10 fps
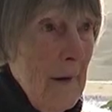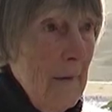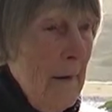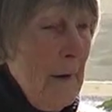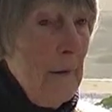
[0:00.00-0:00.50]

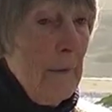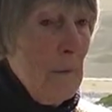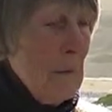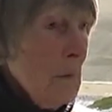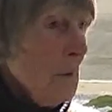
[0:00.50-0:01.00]
Very
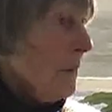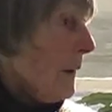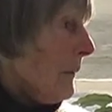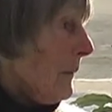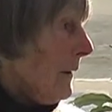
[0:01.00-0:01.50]
difficult to talk
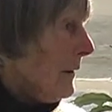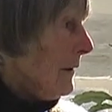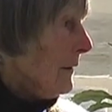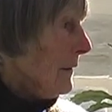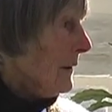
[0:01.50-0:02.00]
about
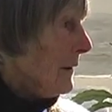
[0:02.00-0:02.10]
paintings, isn't